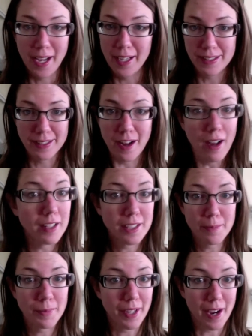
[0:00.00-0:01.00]
it's not
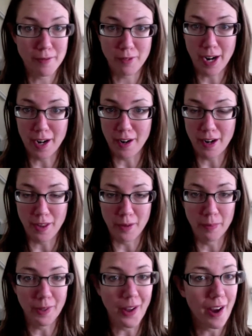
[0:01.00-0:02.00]
something I've read on other
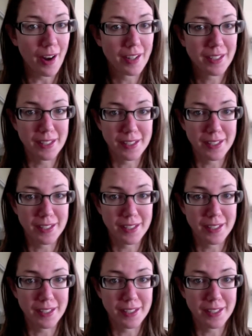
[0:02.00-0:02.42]
blogs,